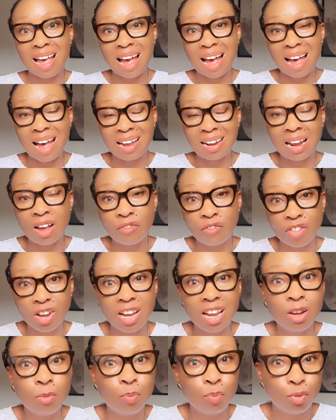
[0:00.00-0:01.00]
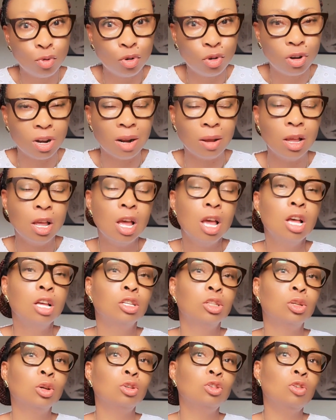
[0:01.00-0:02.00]
an affiliate program.
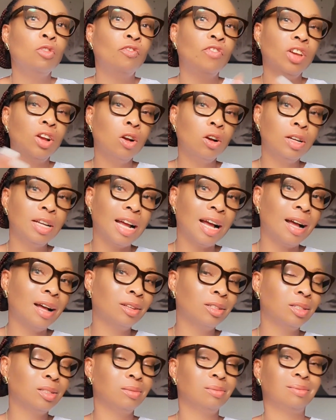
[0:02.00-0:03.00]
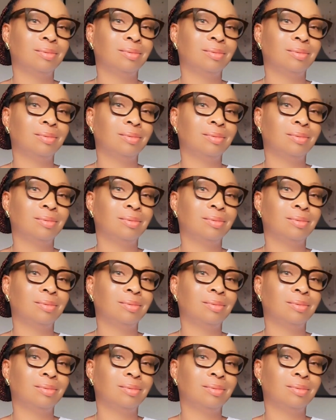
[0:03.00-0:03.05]
So you figured out